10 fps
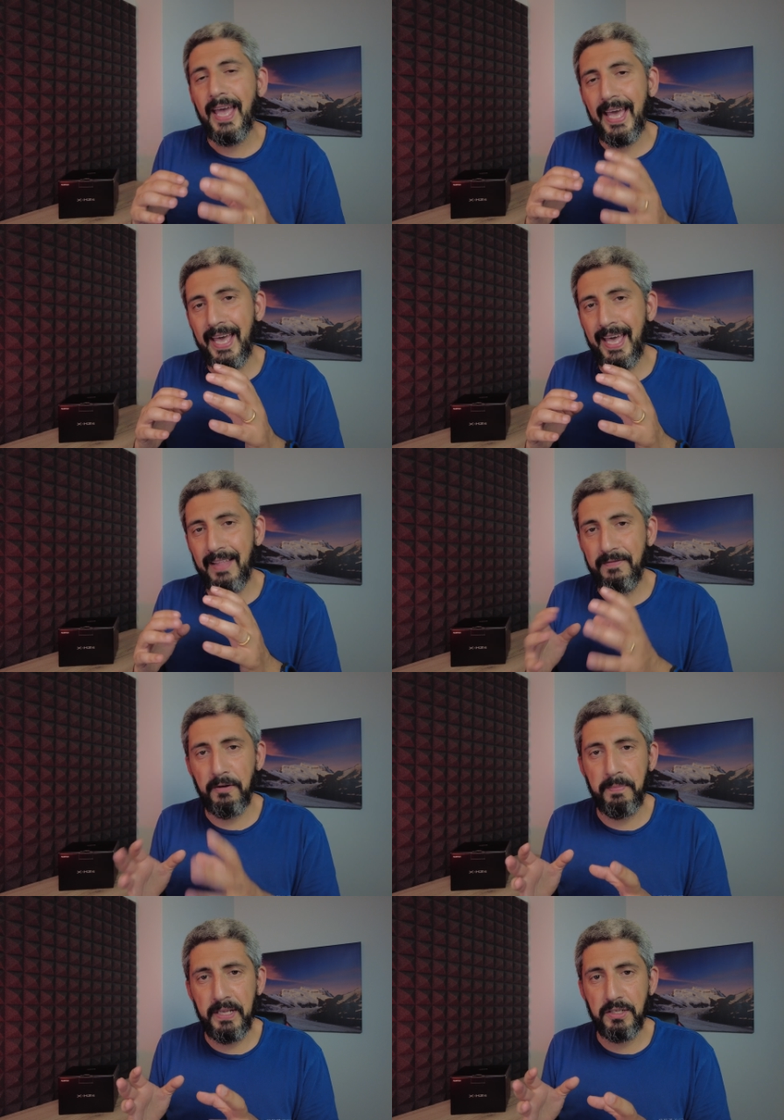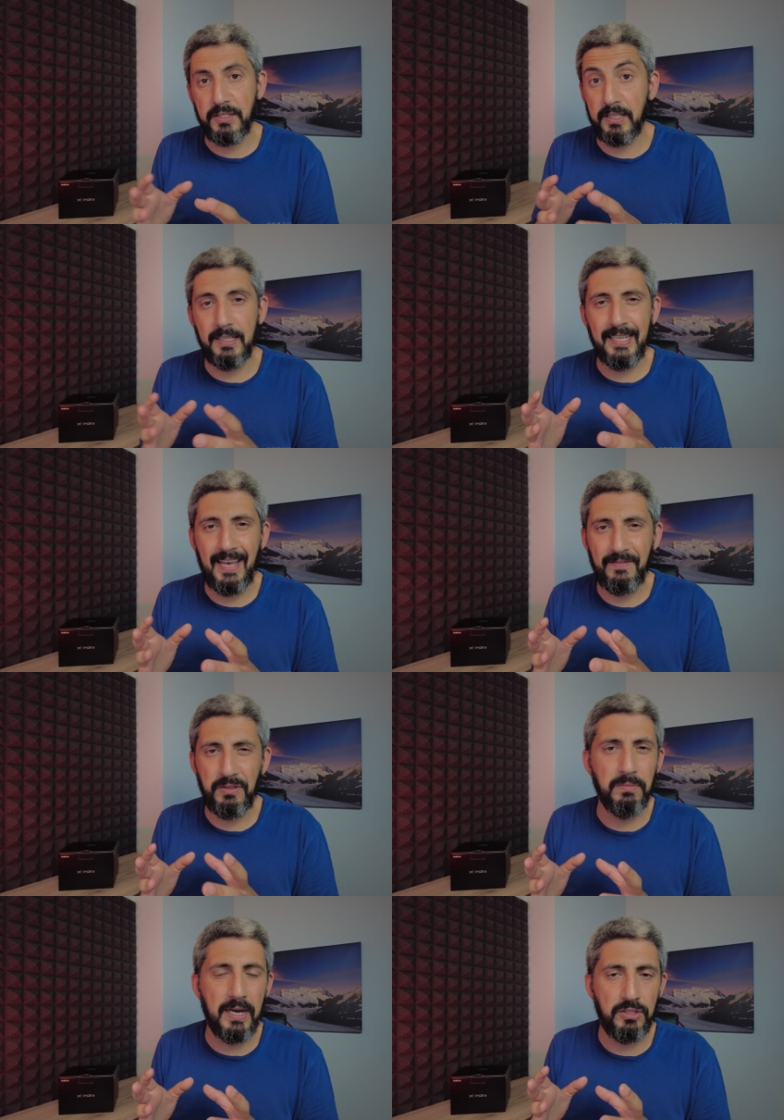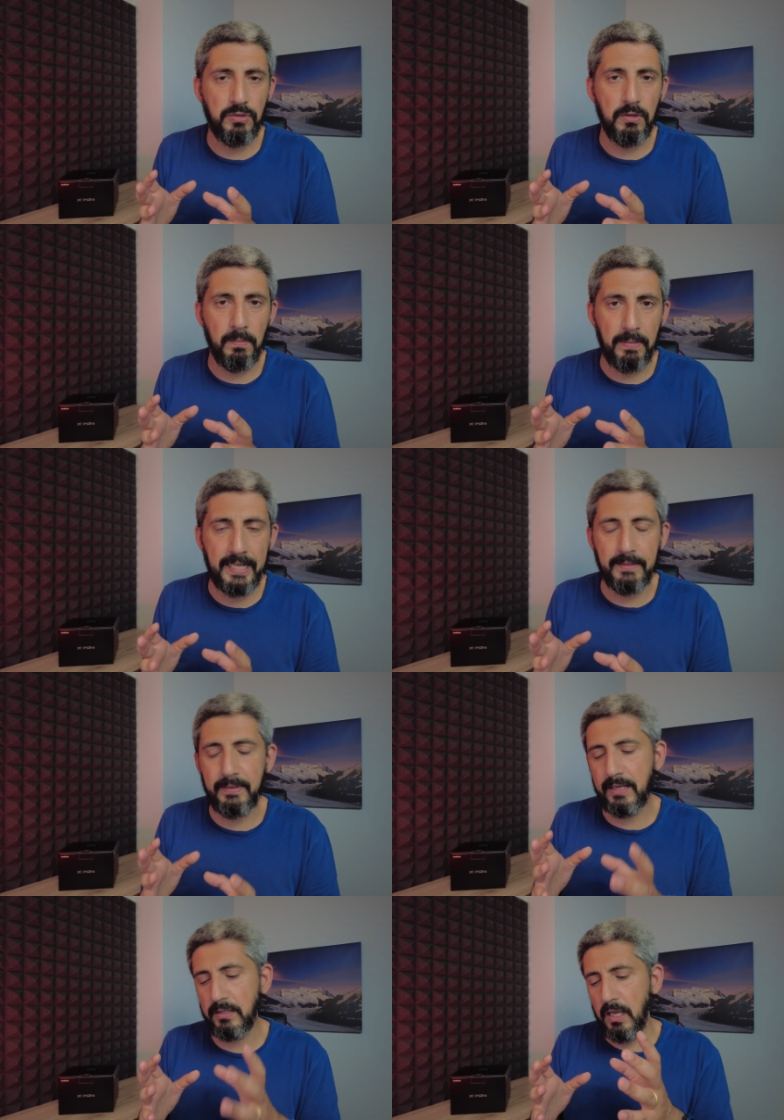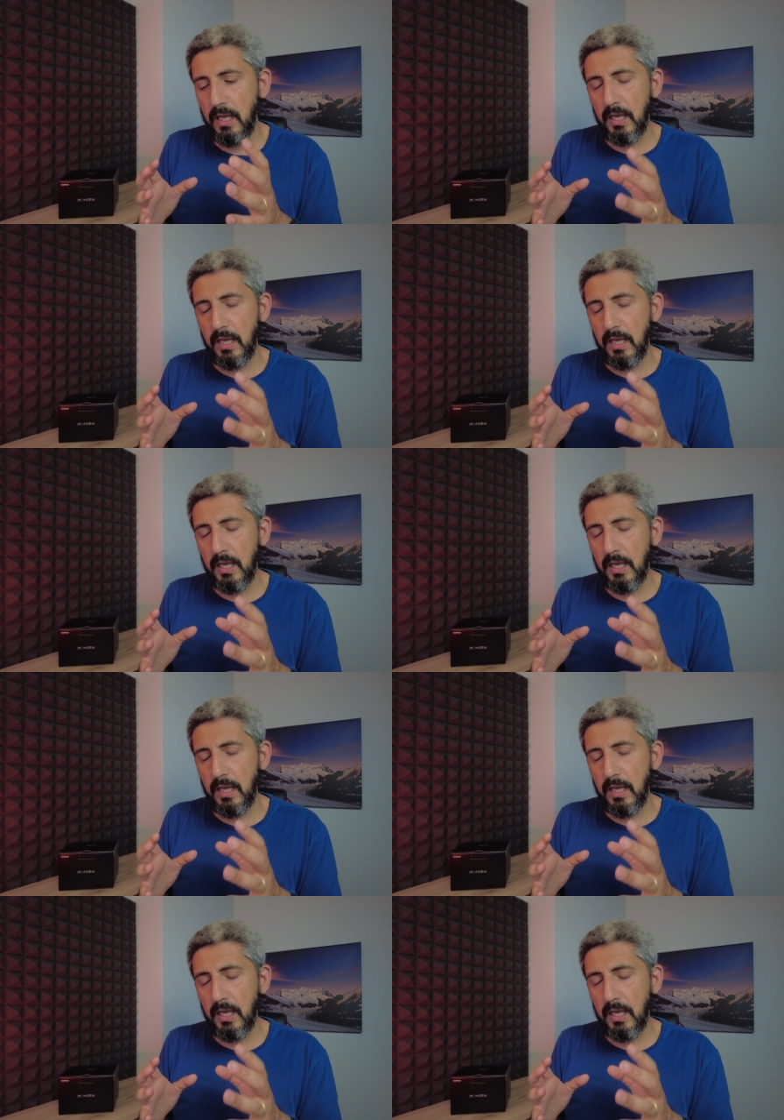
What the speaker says: and for pictures I didn't have too much to complain about,